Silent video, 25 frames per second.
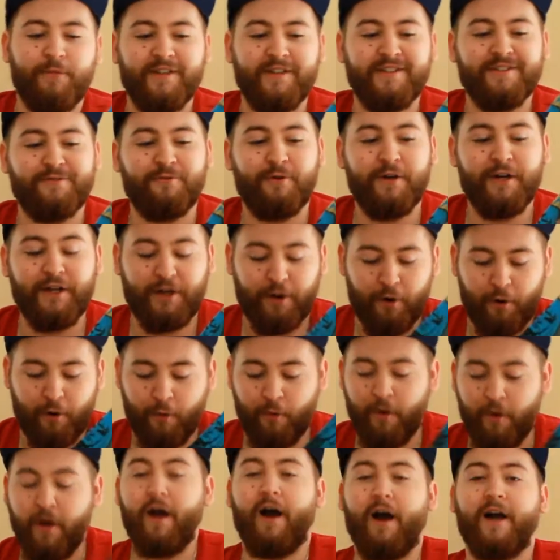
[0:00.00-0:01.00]
But these are really
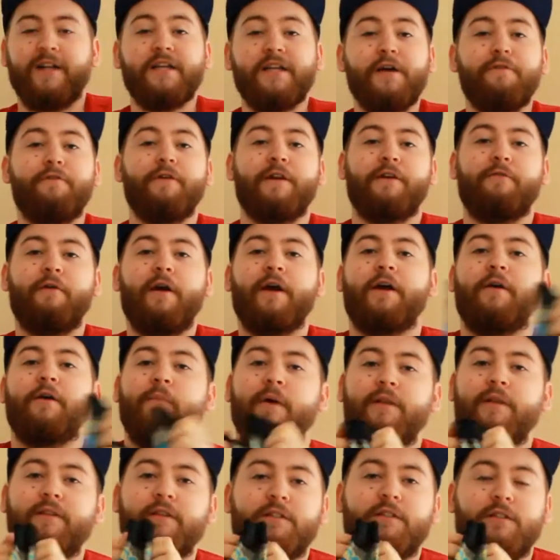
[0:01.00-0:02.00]
cool. I definitely
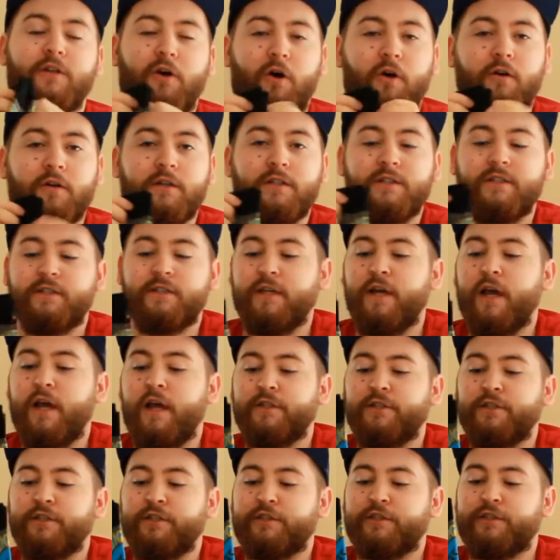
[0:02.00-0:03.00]
recommend the socks.
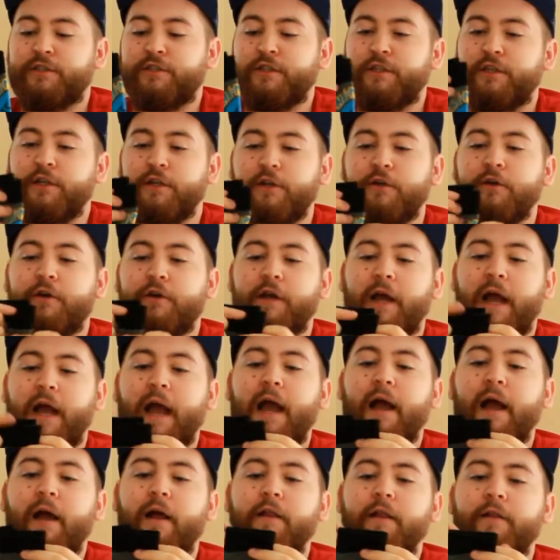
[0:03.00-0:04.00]
Just look
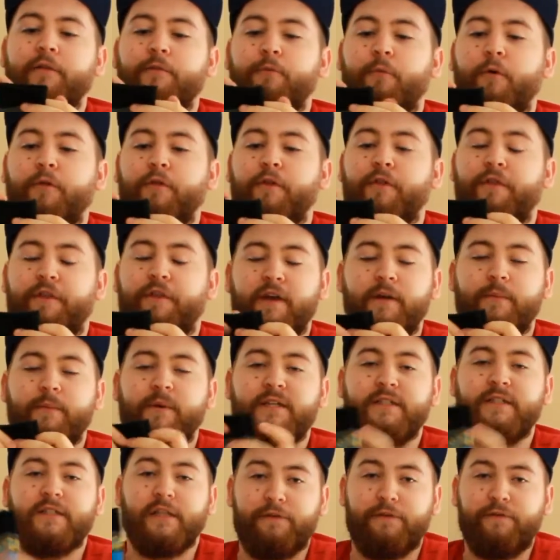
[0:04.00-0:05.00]
at what the
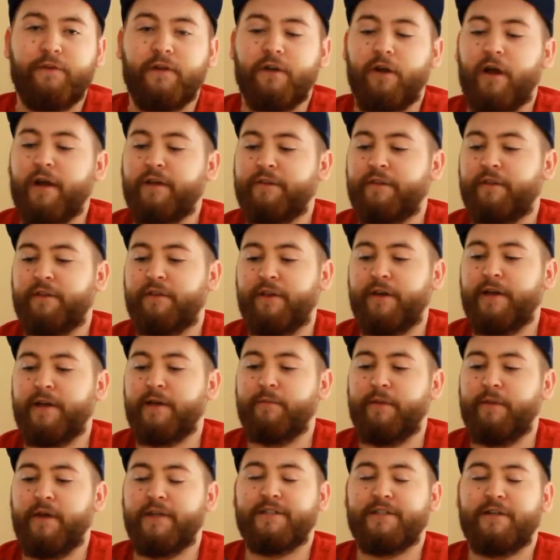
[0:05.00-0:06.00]
theme is. If you like the
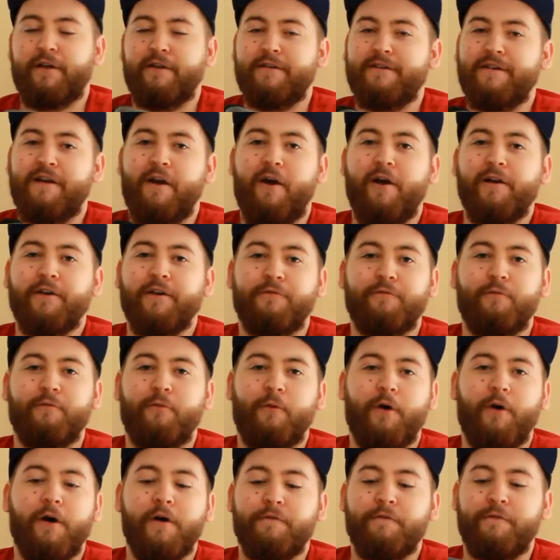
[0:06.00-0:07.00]
theme, that's kind
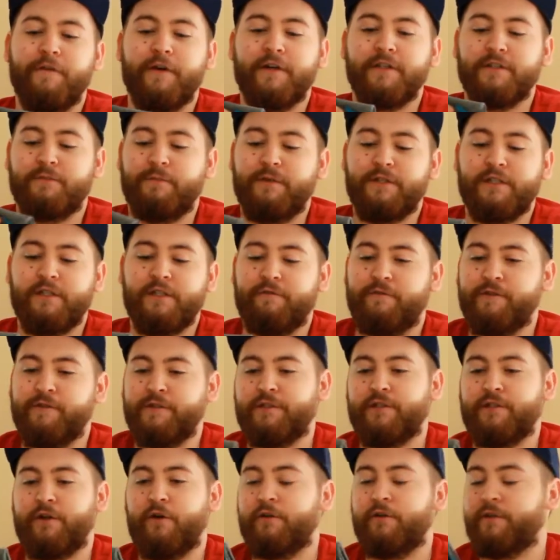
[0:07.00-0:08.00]
of worth it, especially
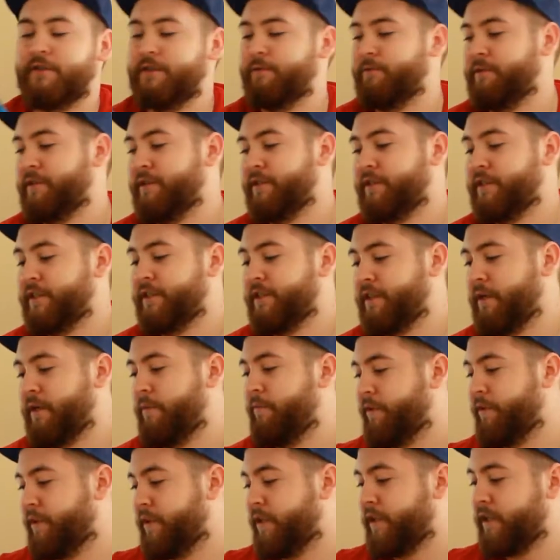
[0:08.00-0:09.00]
for socks, which is just
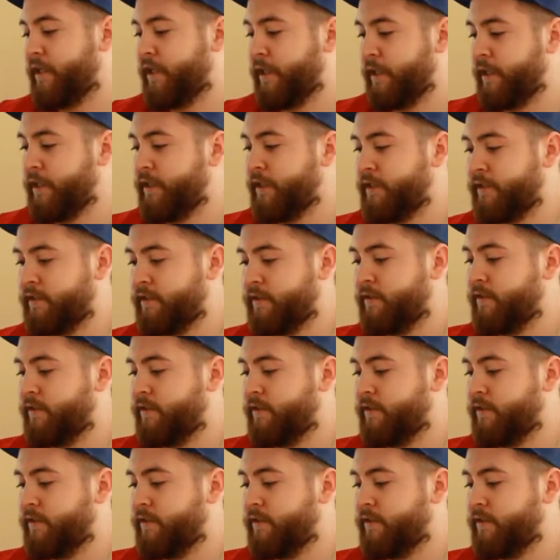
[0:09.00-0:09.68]
something you need.